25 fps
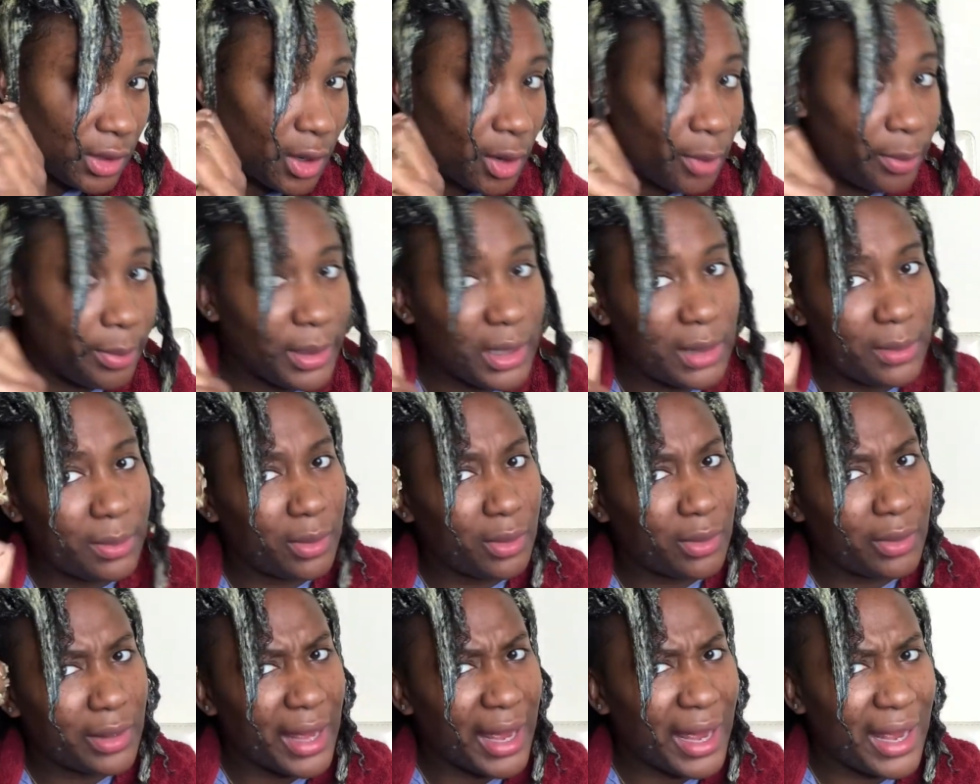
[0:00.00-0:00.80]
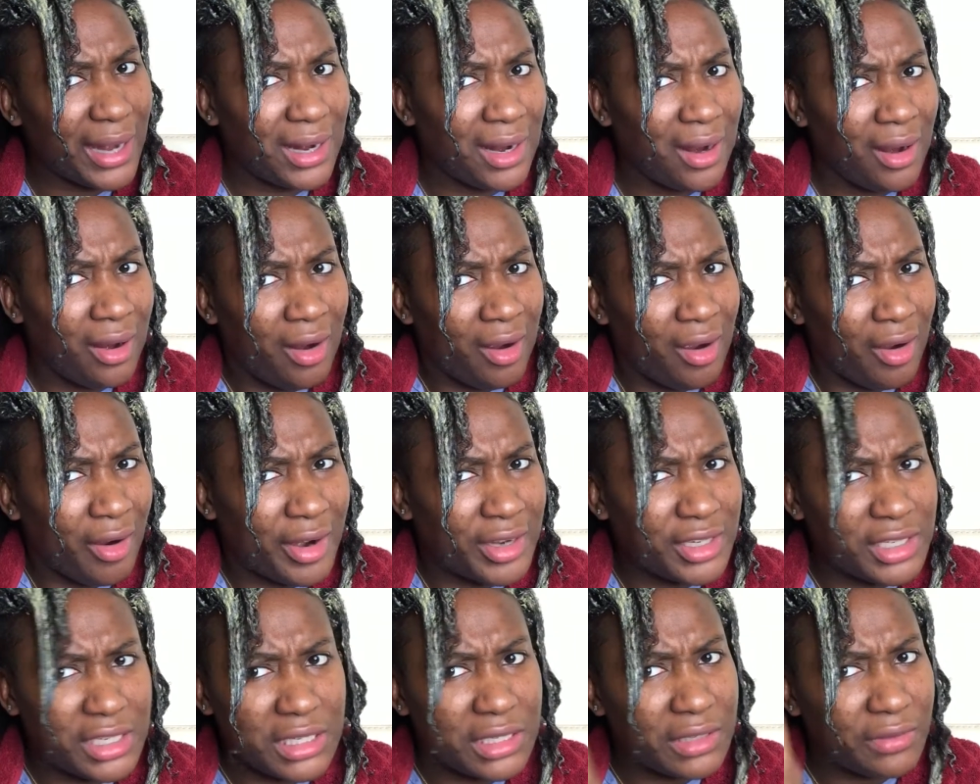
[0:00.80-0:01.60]
people that
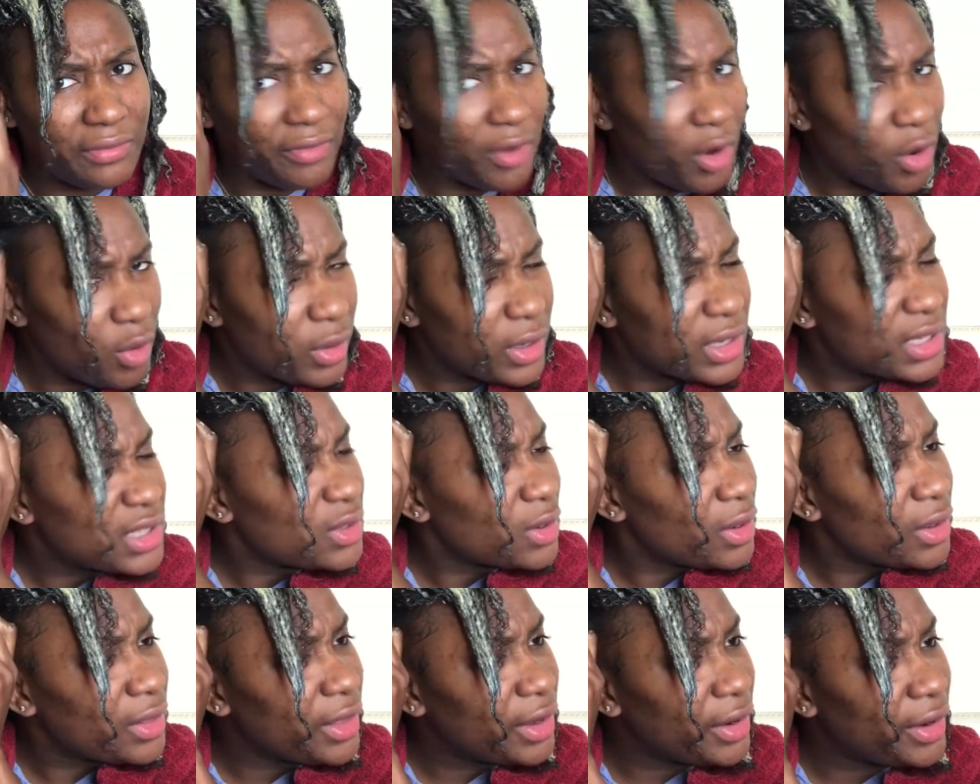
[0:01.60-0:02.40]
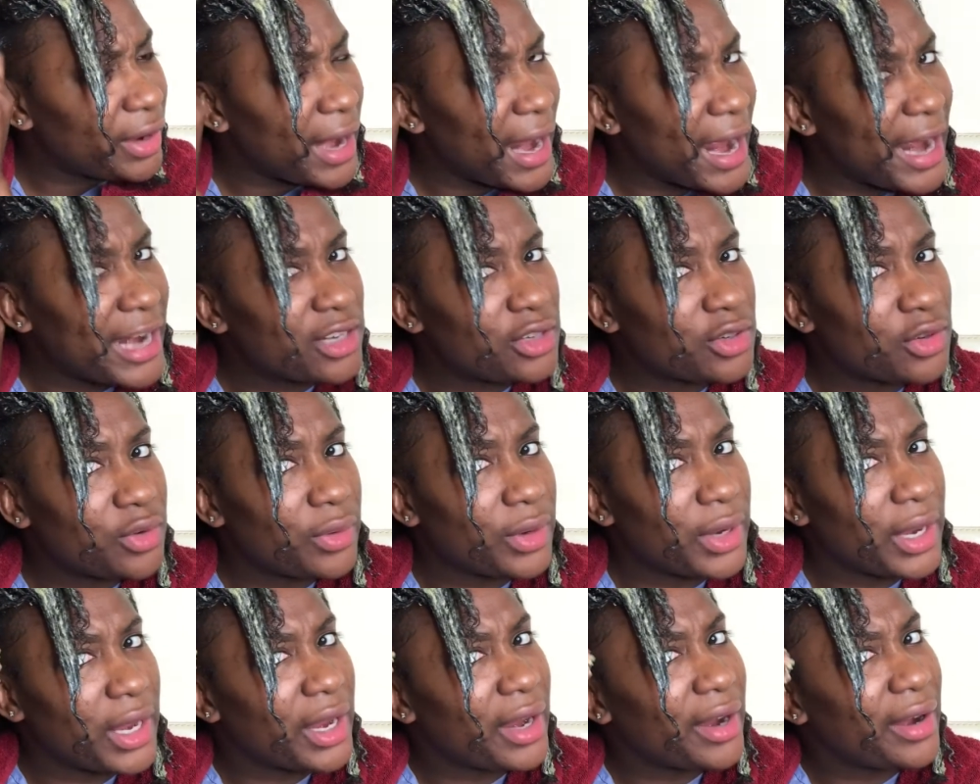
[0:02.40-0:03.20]
are just focused on their natural
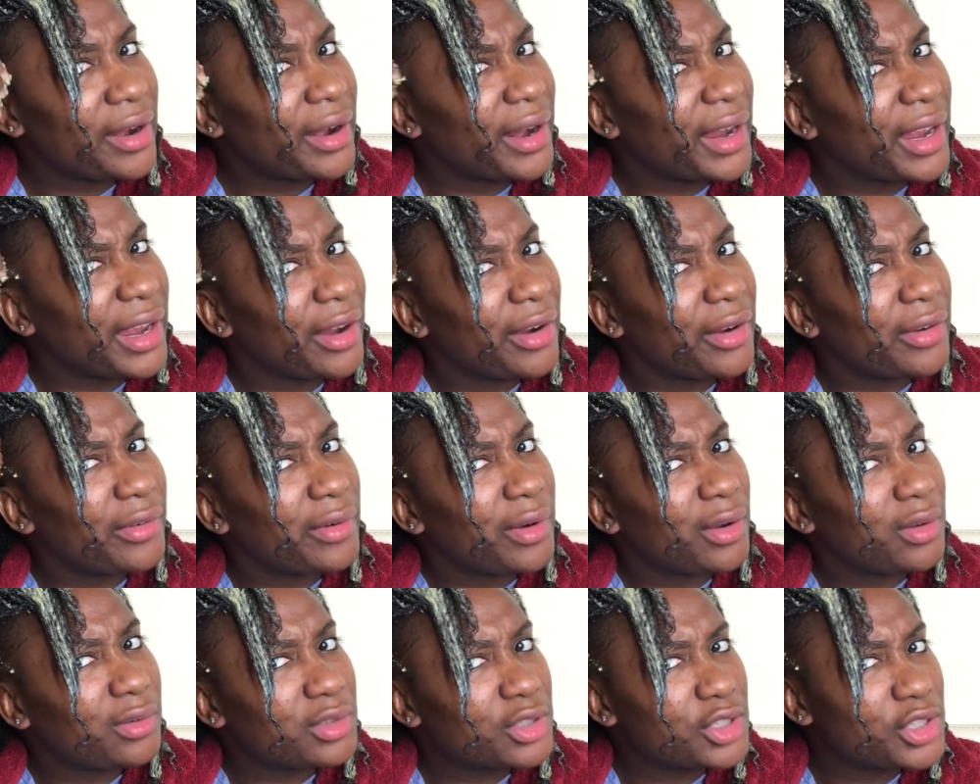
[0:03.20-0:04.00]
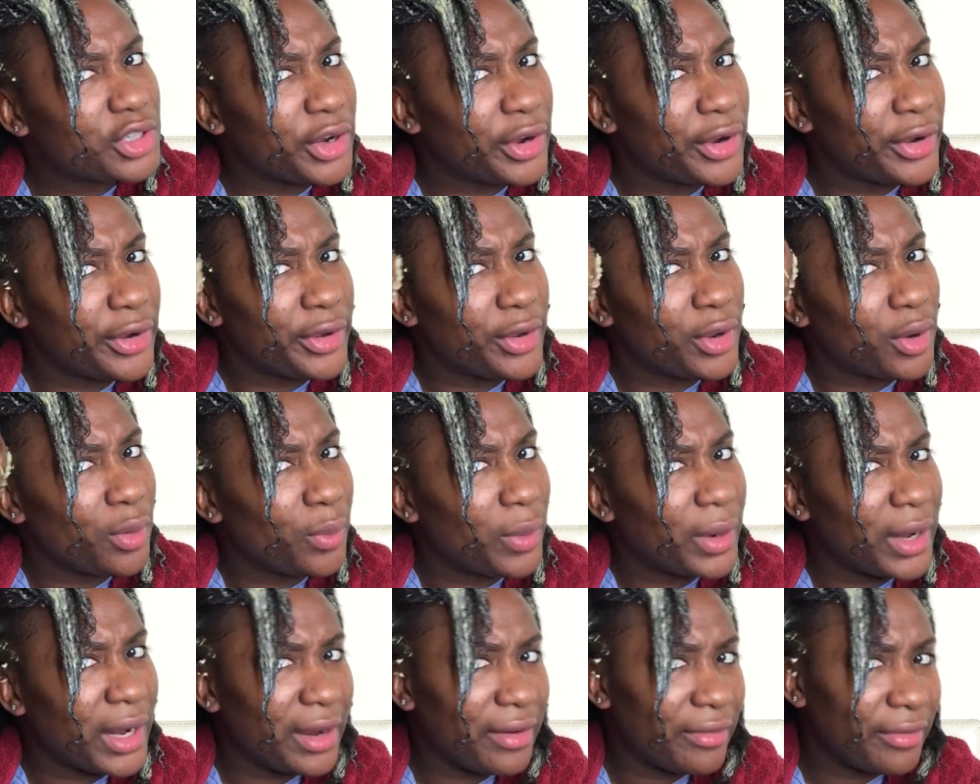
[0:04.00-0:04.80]
hair growth journey, or
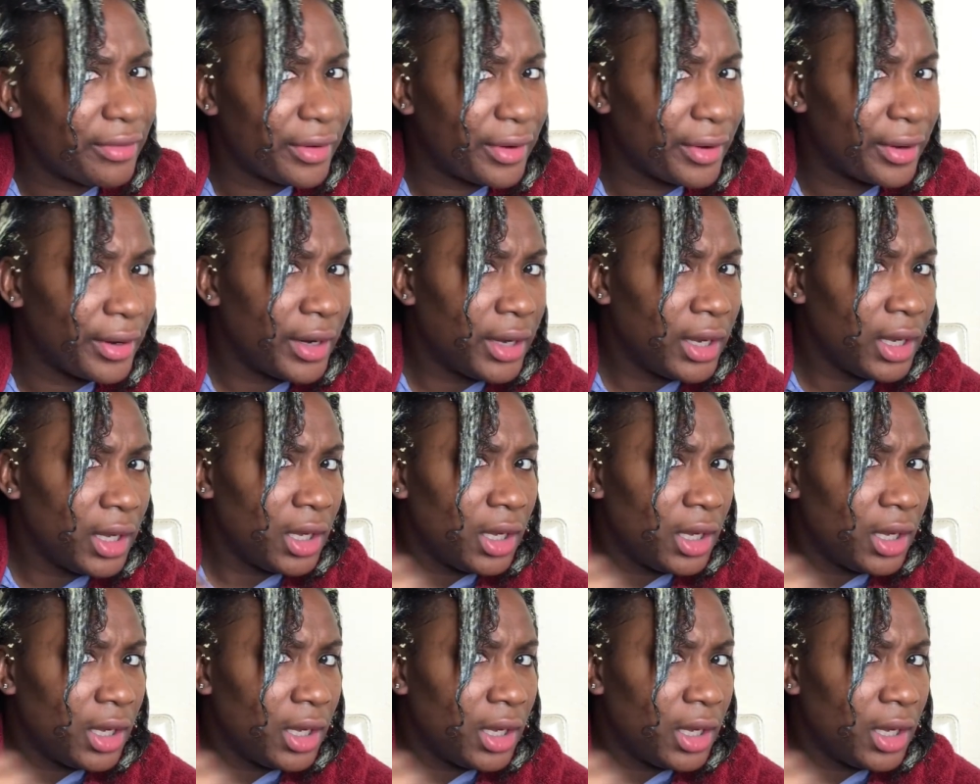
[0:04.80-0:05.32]
whatever